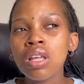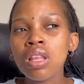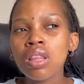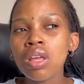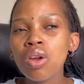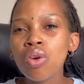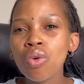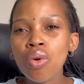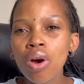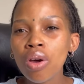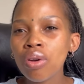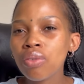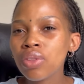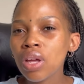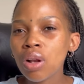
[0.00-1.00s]
they grow out
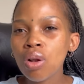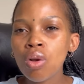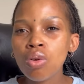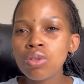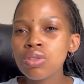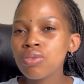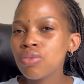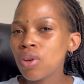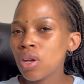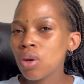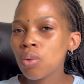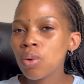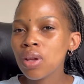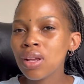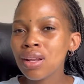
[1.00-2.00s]
of their clothes very
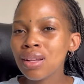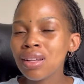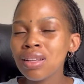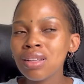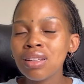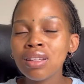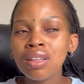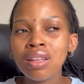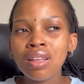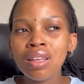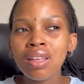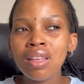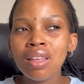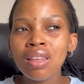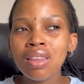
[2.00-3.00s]
quickly
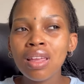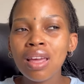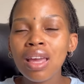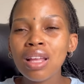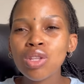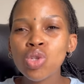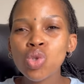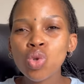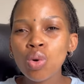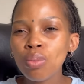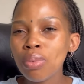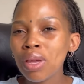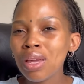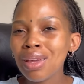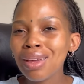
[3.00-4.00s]
they get so
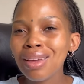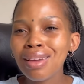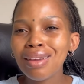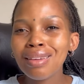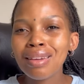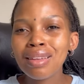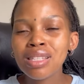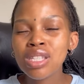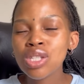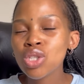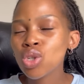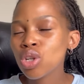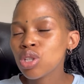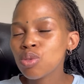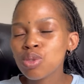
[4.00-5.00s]
big in a
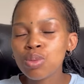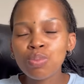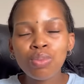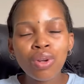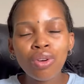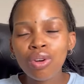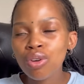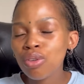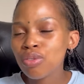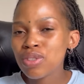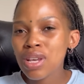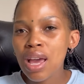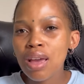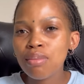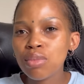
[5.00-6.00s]
short period of
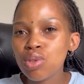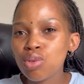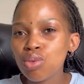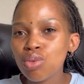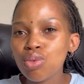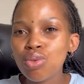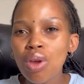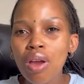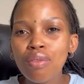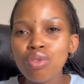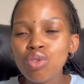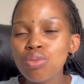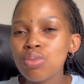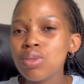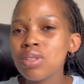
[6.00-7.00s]
time so you have
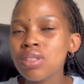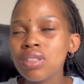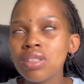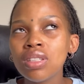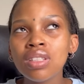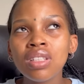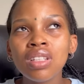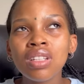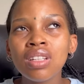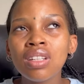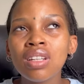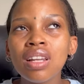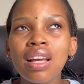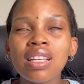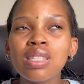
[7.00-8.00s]
to be
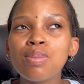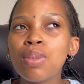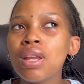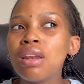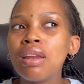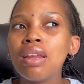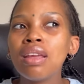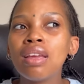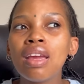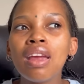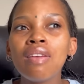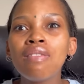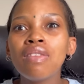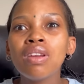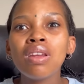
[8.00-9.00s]
like spending
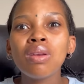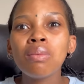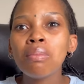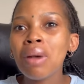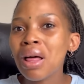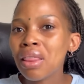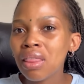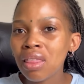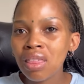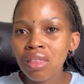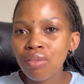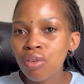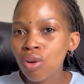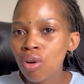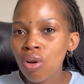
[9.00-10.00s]
every month
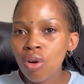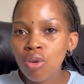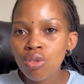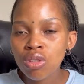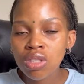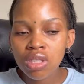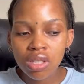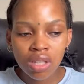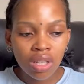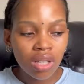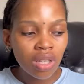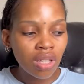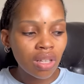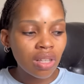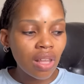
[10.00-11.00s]
for clothes
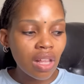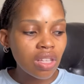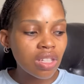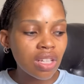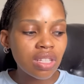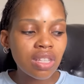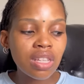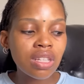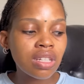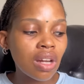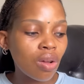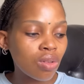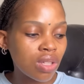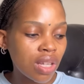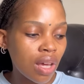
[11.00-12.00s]
that's just the
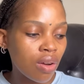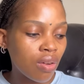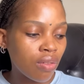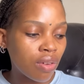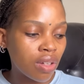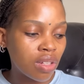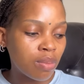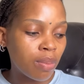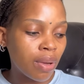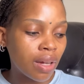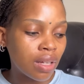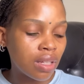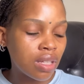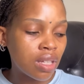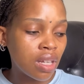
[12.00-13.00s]
downside of it
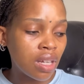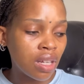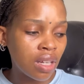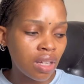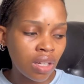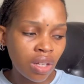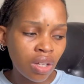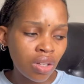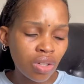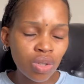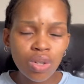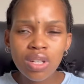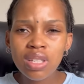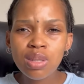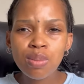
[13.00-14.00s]
but
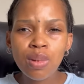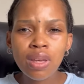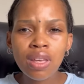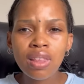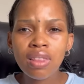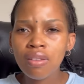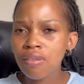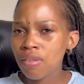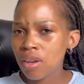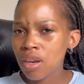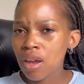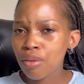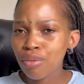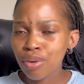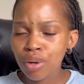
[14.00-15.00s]
truly speaking they're very
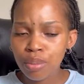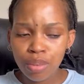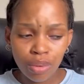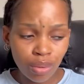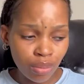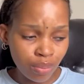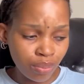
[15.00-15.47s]
affordable